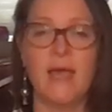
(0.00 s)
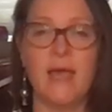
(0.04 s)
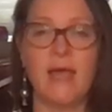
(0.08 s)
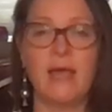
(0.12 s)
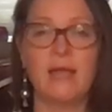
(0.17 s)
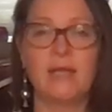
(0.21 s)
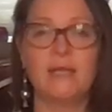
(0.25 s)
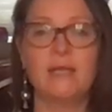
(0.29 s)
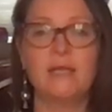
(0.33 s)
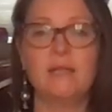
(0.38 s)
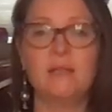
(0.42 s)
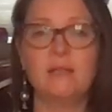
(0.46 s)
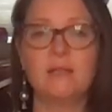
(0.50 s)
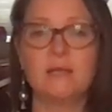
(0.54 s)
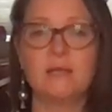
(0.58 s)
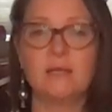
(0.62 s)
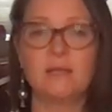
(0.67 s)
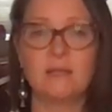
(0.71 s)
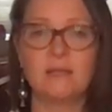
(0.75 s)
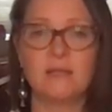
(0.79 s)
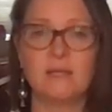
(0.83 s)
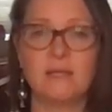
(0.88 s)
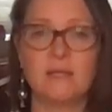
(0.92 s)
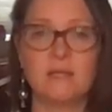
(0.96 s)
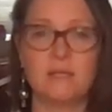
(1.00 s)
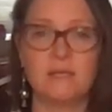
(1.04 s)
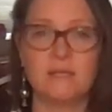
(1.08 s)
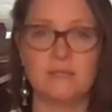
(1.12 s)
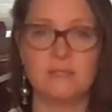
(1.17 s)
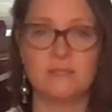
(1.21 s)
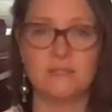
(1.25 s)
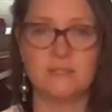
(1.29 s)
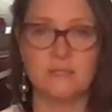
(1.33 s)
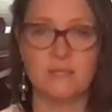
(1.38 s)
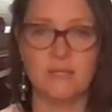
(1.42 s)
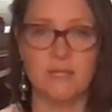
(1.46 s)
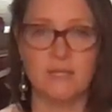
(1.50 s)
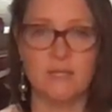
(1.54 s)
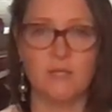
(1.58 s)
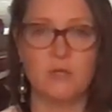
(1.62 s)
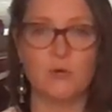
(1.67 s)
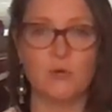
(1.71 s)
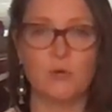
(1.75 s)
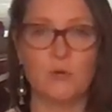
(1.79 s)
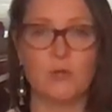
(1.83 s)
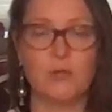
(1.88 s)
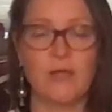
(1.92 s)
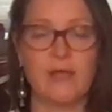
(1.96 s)
anything that is in
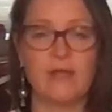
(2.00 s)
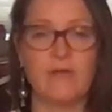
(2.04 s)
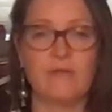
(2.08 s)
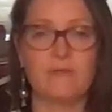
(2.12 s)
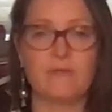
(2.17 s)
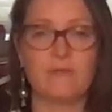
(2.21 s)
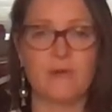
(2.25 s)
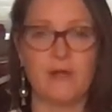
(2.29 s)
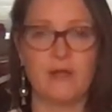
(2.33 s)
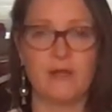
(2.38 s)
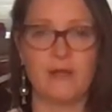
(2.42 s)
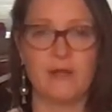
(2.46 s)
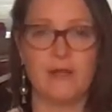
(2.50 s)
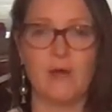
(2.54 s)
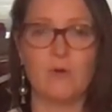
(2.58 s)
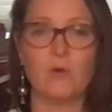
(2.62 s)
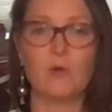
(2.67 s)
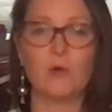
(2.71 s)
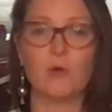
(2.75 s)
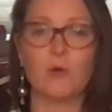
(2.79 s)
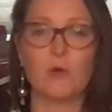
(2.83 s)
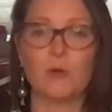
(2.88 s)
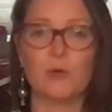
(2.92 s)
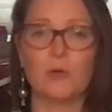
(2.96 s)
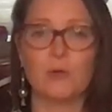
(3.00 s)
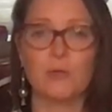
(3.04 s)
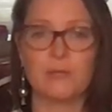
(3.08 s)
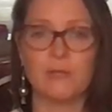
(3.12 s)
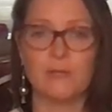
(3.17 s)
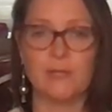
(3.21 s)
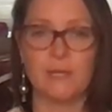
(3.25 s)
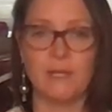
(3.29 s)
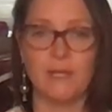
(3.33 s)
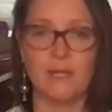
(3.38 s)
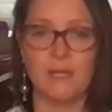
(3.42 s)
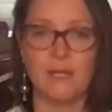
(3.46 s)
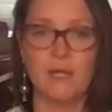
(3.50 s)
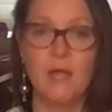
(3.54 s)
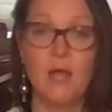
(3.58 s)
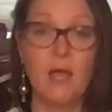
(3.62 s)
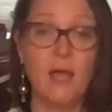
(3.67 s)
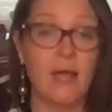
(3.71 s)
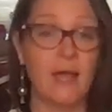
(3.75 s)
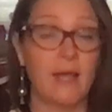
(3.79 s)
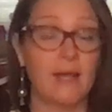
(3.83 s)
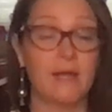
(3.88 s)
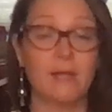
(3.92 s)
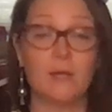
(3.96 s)
your life right now currently,
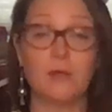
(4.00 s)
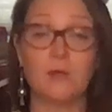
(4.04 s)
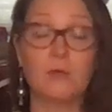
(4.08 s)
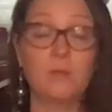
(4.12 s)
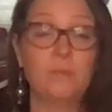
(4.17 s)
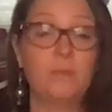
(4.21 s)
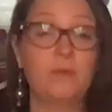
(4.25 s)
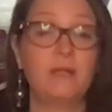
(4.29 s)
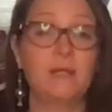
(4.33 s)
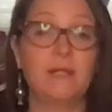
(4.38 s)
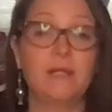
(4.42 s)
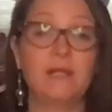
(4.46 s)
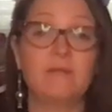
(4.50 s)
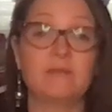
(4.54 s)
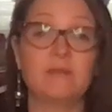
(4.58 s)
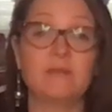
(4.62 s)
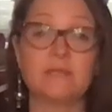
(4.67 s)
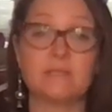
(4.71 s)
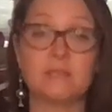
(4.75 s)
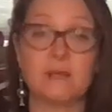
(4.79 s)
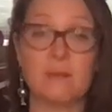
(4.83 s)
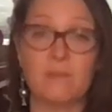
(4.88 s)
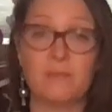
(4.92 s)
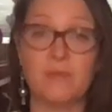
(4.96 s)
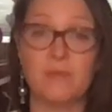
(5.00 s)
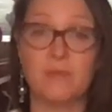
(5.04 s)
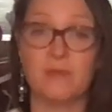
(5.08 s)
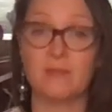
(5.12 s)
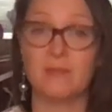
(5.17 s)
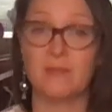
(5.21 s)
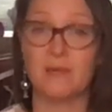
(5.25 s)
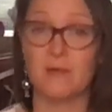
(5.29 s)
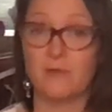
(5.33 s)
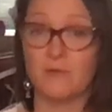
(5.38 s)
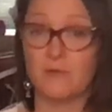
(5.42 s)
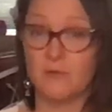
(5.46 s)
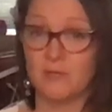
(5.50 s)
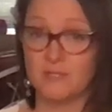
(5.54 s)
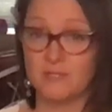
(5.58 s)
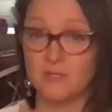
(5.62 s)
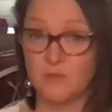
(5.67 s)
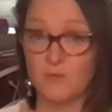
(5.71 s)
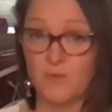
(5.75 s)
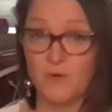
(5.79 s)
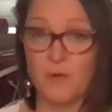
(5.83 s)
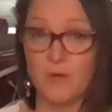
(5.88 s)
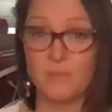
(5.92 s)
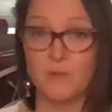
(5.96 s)
and it could be even something that
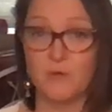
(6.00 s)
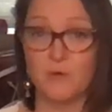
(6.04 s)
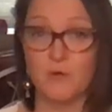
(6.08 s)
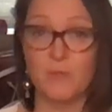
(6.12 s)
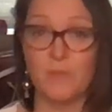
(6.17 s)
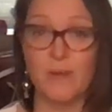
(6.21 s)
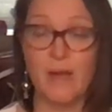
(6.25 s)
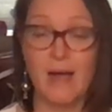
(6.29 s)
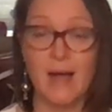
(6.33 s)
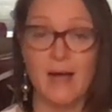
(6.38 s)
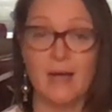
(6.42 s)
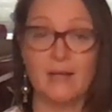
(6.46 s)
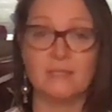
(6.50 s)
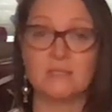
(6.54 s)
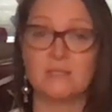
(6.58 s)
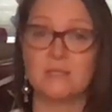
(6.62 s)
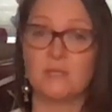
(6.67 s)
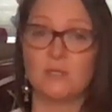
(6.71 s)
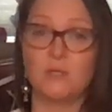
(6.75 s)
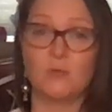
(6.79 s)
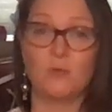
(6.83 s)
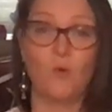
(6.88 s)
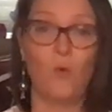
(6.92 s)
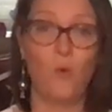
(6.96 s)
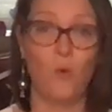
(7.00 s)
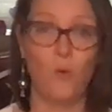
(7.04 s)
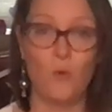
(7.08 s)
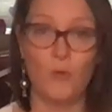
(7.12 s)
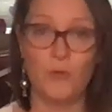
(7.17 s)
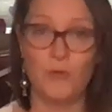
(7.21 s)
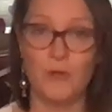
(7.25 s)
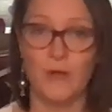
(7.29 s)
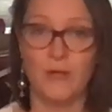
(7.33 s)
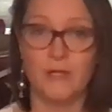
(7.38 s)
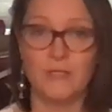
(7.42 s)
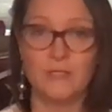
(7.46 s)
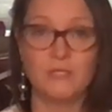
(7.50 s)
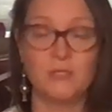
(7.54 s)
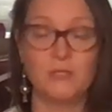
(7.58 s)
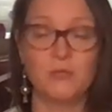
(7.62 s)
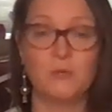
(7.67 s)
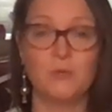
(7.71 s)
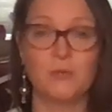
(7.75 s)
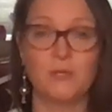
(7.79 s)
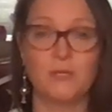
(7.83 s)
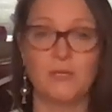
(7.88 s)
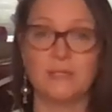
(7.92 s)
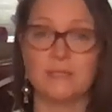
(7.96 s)
is from your past that you hold on
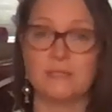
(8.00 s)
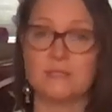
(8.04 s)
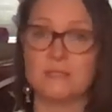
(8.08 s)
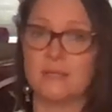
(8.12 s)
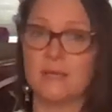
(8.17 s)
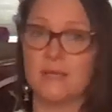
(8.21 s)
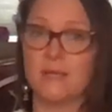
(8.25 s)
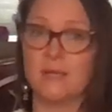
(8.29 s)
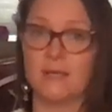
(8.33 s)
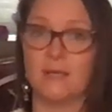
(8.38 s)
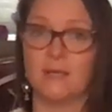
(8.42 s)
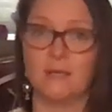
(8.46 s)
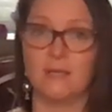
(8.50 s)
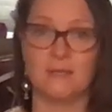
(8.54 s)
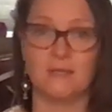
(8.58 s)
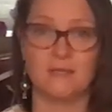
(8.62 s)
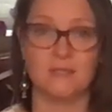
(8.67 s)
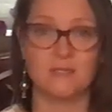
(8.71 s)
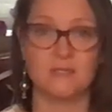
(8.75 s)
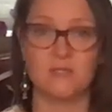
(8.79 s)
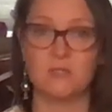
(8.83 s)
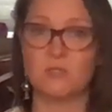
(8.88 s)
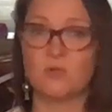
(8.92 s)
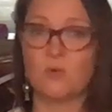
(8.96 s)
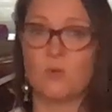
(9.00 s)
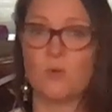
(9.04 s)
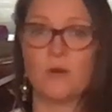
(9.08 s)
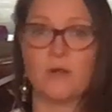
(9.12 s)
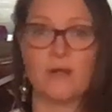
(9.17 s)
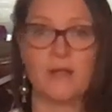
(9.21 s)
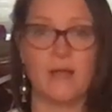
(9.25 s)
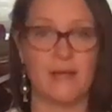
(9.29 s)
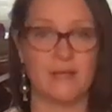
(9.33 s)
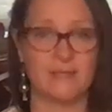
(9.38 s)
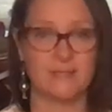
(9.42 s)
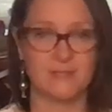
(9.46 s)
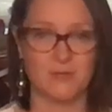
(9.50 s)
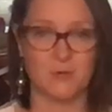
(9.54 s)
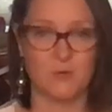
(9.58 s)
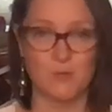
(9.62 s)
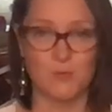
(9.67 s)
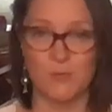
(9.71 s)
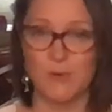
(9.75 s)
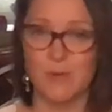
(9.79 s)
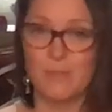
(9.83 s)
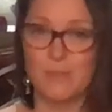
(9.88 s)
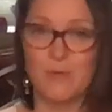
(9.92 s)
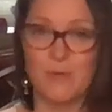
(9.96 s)
to, and it's like this story has a
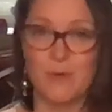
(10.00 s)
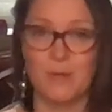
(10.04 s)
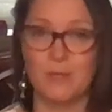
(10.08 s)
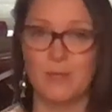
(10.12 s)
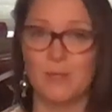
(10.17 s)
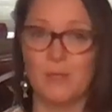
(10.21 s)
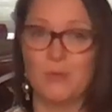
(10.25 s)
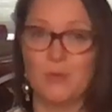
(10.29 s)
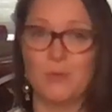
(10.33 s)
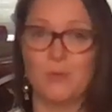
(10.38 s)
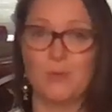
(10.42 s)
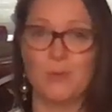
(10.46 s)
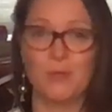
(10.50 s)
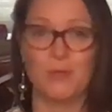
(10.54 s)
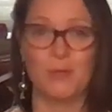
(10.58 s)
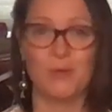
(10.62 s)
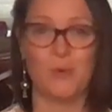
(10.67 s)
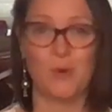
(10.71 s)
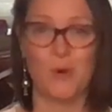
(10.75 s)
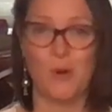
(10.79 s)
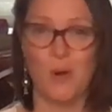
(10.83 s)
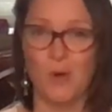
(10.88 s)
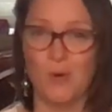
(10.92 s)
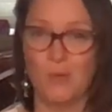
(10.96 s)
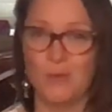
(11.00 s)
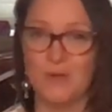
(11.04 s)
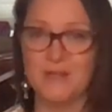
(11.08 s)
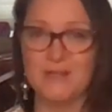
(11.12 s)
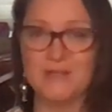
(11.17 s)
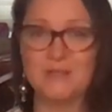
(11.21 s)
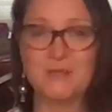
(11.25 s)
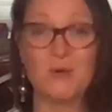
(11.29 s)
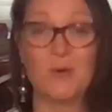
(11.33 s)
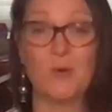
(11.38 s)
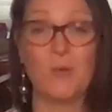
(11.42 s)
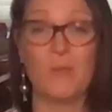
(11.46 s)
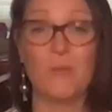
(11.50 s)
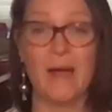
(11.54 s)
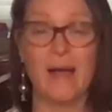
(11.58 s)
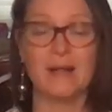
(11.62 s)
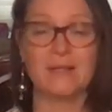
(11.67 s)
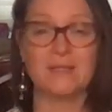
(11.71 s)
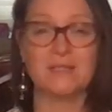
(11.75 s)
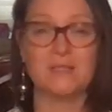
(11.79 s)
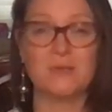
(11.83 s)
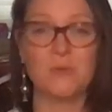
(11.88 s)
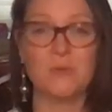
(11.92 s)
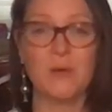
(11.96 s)
grip on you and you always go
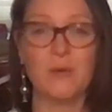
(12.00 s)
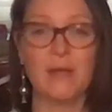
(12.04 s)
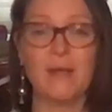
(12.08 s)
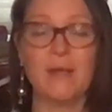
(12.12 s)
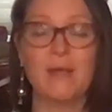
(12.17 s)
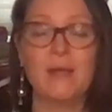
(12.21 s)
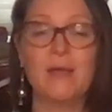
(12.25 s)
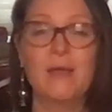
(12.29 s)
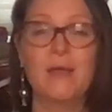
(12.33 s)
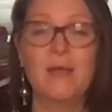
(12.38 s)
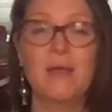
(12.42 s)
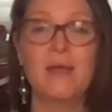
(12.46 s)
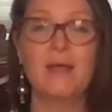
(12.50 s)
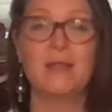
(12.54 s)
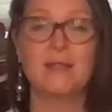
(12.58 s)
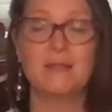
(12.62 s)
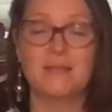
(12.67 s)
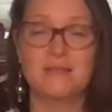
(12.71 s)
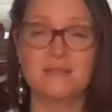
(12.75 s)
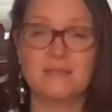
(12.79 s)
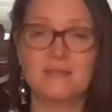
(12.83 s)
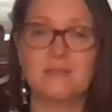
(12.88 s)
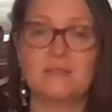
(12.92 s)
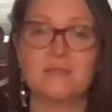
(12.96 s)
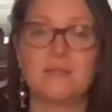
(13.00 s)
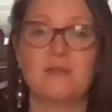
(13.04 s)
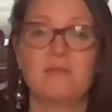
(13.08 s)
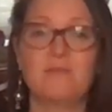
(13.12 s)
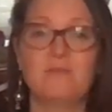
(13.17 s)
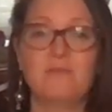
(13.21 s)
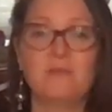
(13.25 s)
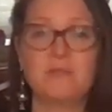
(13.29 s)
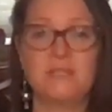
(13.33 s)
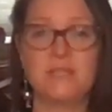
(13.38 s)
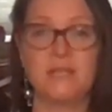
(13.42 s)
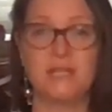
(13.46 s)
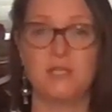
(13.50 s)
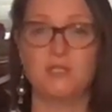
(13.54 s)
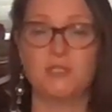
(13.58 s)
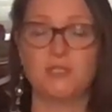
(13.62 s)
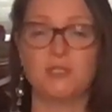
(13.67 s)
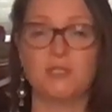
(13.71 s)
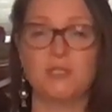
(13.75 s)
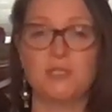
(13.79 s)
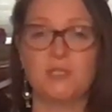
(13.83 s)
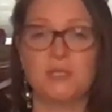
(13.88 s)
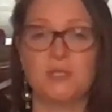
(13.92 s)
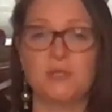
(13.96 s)
back to it. This is an
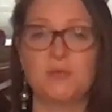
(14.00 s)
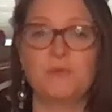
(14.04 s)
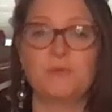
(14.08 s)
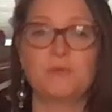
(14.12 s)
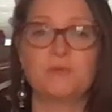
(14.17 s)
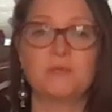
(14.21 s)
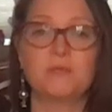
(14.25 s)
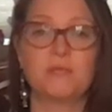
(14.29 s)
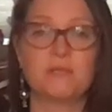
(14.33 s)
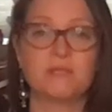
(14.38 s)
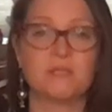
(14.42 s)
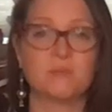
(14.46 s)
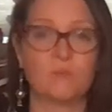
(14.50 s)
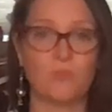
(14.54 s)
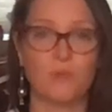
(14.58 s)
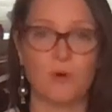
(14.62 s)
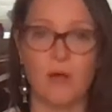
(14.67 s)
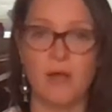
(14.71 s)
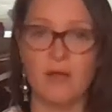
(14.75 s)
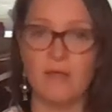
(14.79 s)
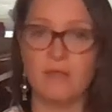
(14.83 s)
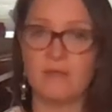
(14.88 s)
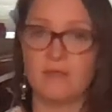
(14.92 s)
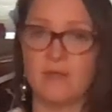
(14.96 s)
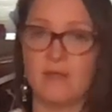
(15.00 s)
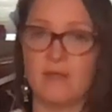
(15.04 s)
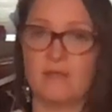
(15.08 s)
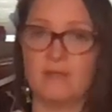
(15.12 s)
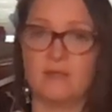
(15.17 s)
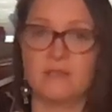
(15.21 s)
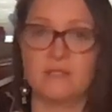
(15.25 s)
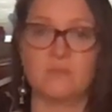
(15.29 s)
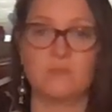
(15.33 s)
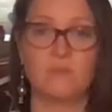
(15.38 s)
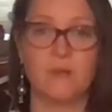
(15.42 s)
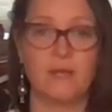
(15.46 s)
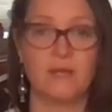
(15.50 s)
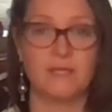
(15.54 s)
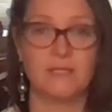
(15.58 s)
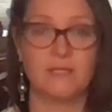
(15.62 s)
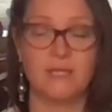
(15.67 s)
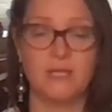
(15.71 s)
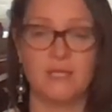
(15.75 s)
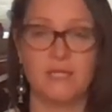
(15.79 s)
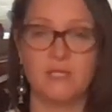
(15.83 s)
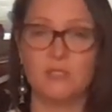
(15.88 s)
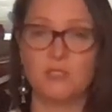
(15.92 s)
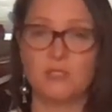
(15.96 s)
invitation to use this breath and this
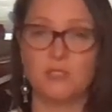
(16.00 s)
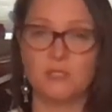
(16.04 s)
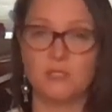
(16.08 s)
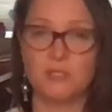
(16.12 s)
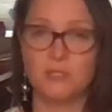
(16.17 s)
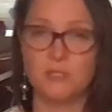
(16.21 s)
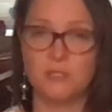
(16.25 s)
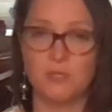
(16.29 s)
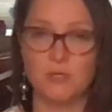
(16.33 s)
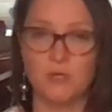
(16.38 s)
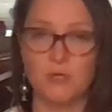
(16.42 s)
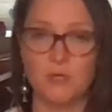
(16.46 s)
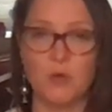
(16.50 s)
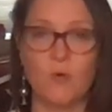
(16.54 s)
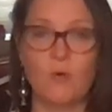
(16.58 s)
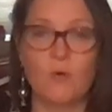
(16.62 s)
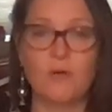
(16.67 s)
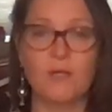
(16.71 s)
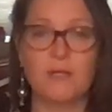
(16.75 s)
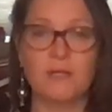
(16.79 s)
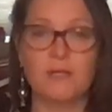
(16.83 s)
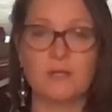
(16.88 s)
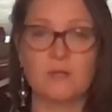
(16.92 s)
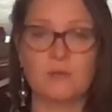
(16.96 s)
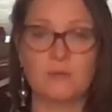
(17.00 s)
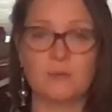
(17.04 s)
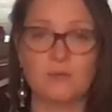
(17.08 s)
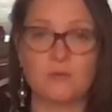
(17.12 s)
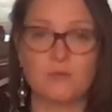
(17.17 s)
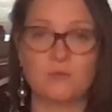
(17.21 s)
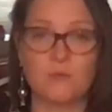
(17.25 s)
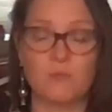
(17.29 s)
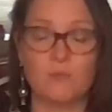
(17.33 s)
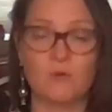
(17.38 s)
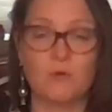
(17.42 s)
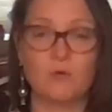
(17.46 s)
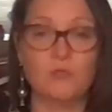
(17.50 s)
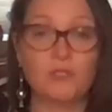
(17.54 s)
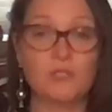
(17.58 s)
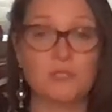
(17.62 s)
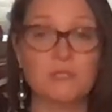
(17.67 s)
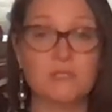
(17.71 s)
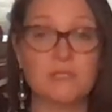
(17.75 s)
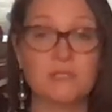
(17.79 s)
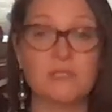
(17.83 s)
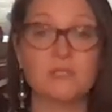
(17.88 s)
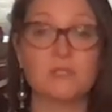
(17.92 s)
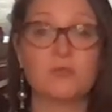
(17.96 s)
meditation to go into those
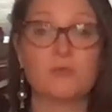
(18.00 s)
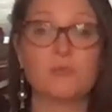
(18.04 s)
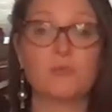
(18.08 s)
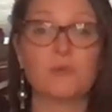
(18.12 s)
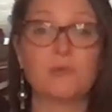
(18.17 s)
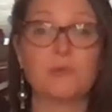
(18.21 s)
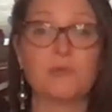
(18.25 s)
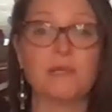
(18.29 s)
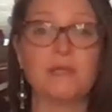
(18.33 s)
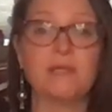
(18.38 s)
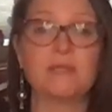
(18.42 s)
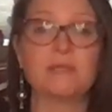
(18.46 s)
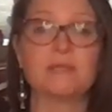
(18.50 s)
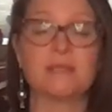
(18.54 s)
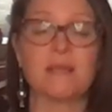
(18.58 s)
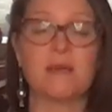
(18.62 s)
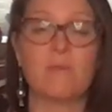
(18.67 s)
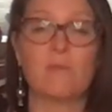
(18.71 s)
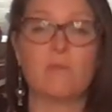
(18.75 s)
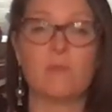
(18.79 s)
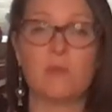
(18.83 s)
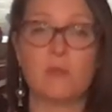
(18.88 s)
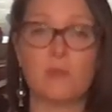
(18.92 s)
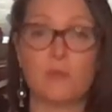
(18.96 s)
emotions and to release them